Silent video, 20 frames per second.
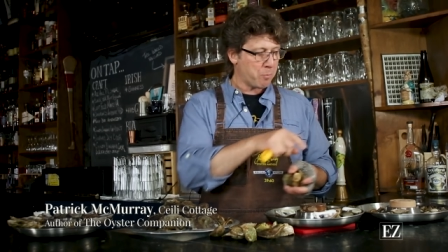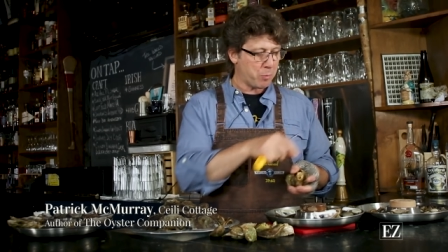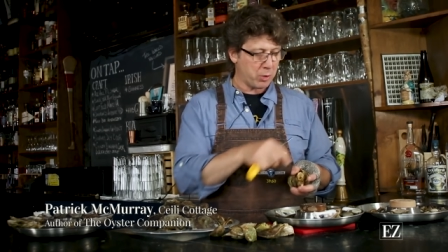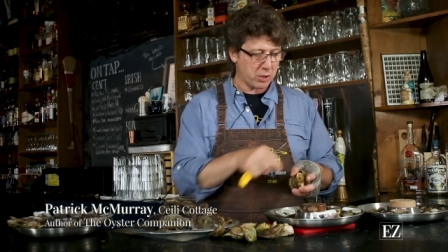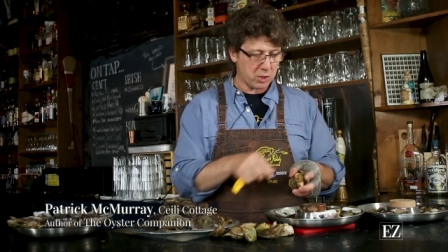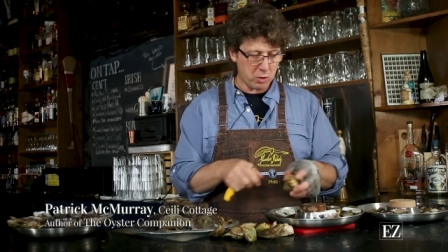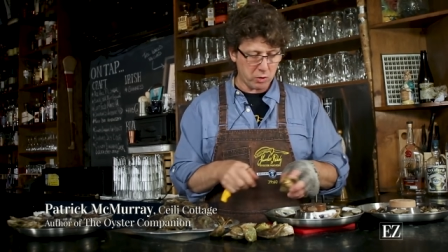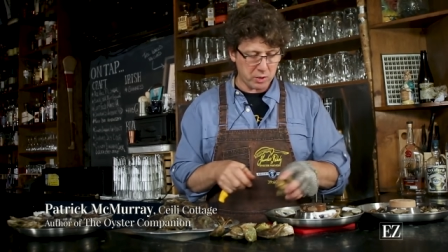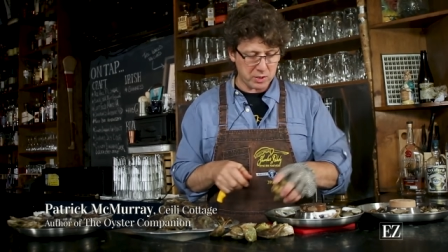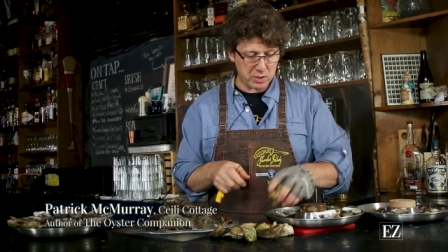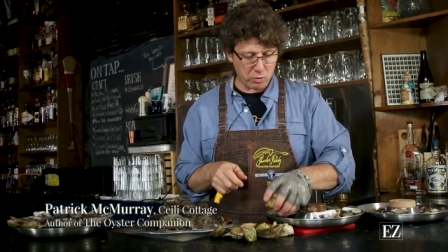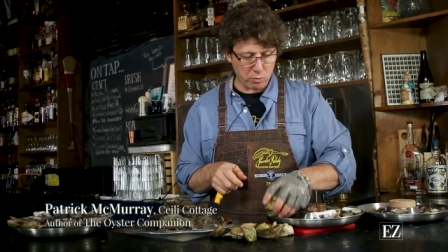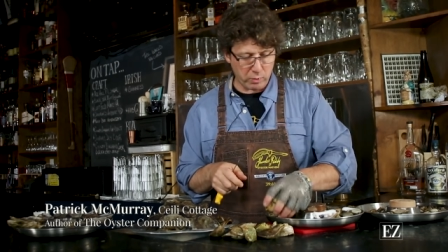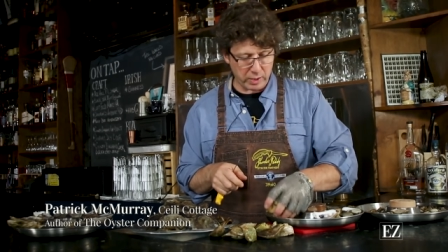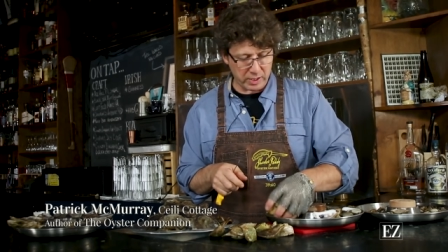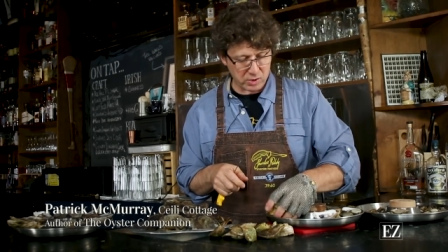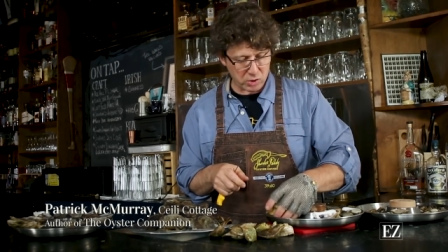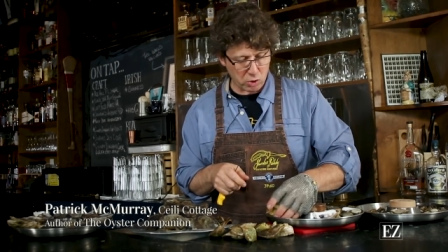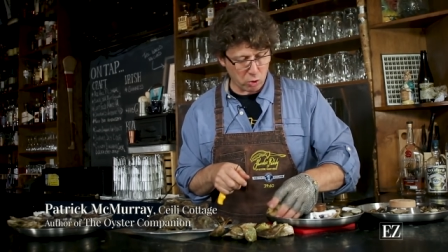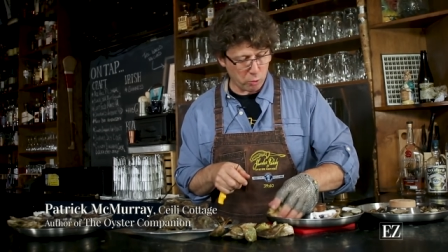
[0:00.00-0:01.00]
But the oyster,
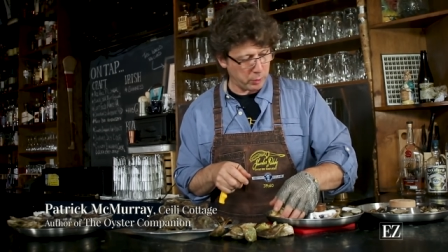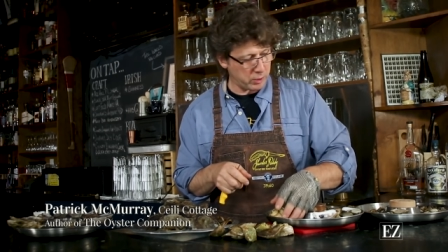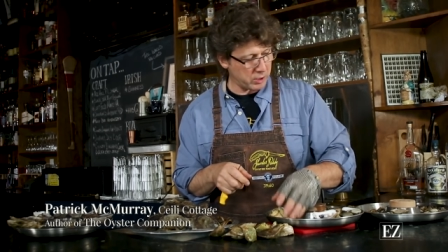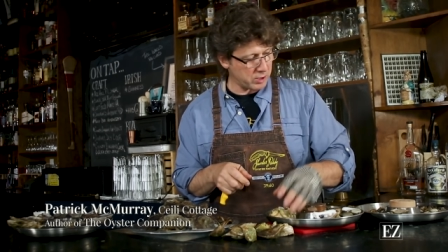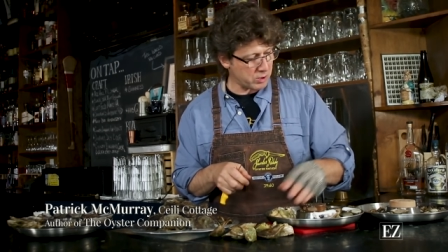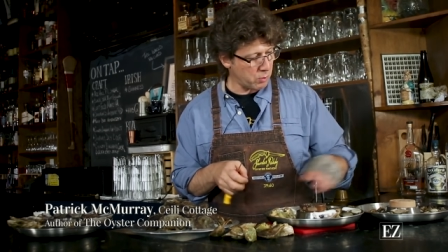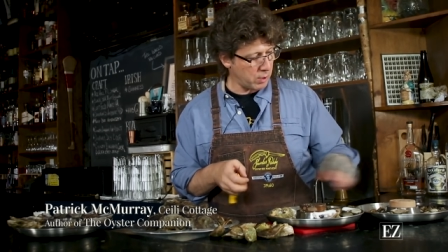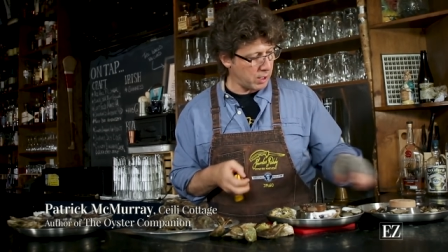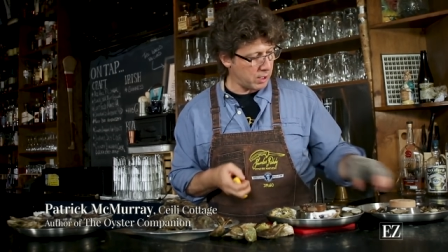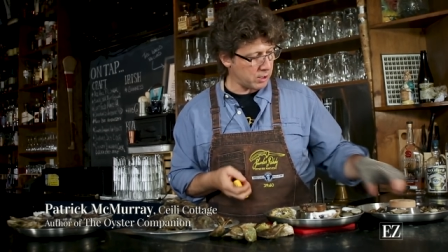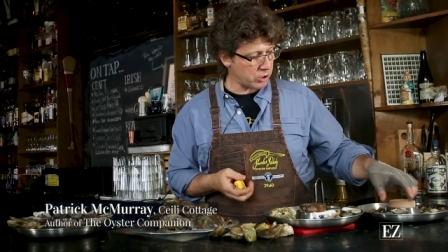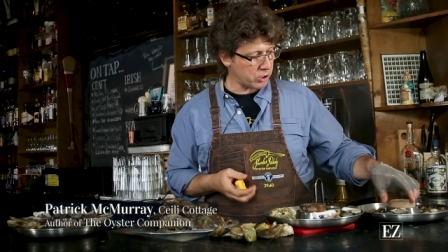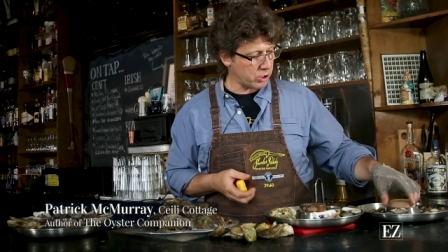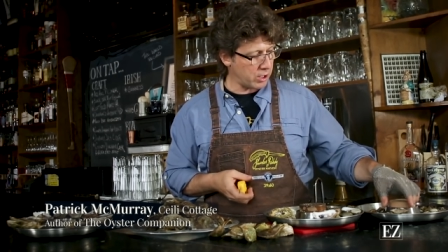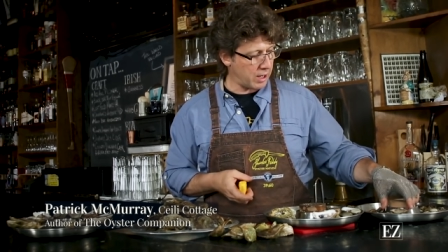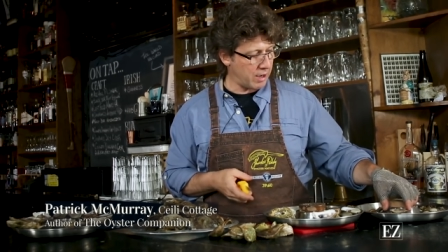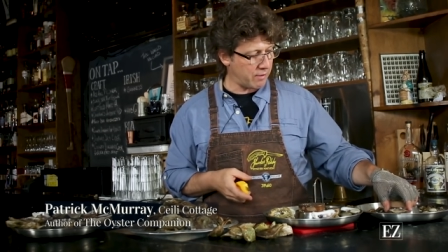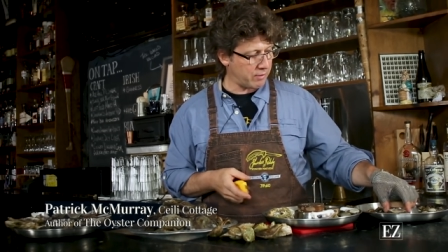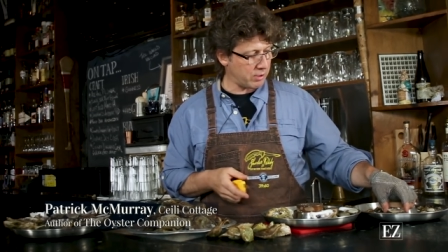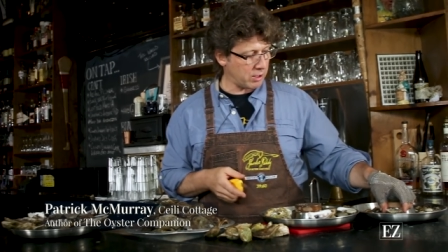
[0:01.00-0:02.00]
when it's opened as well,
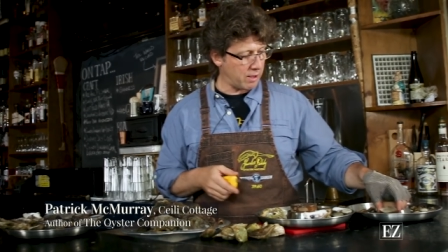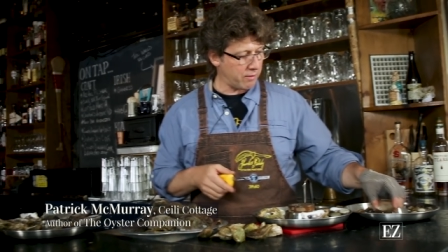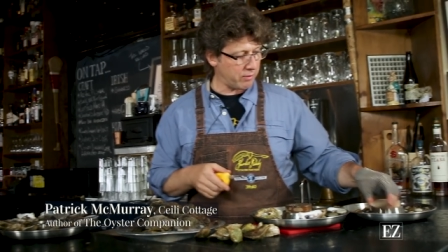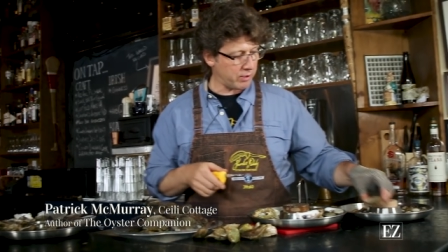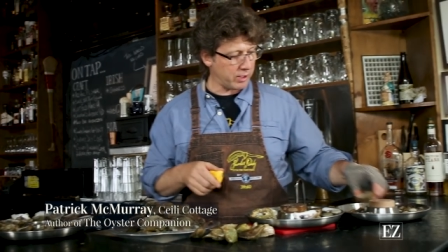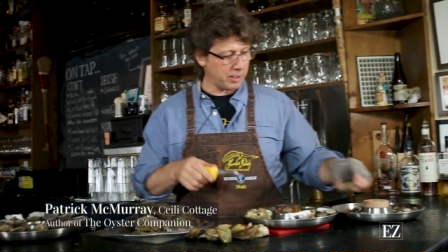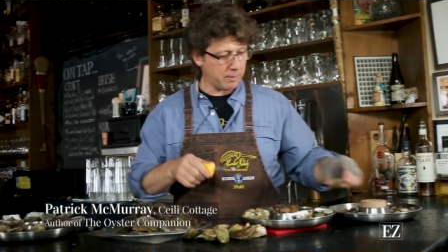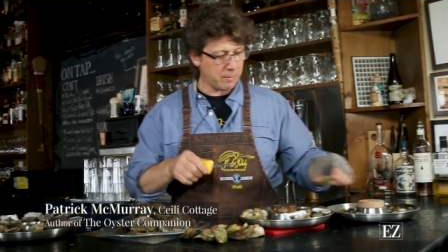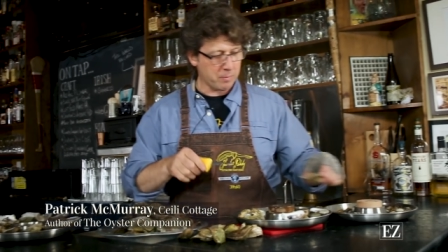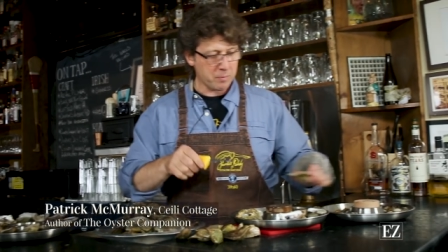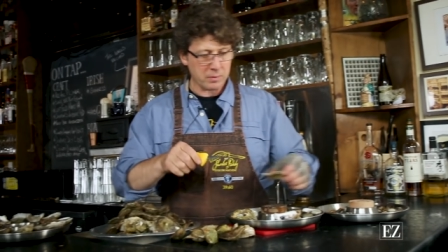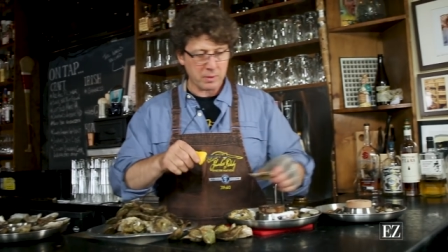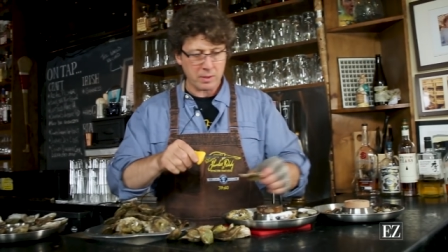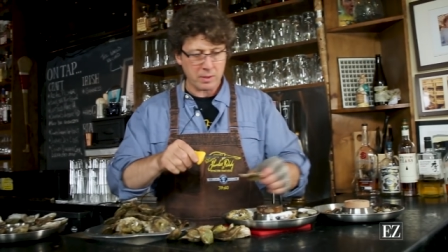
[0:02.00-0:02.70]
should have a lovely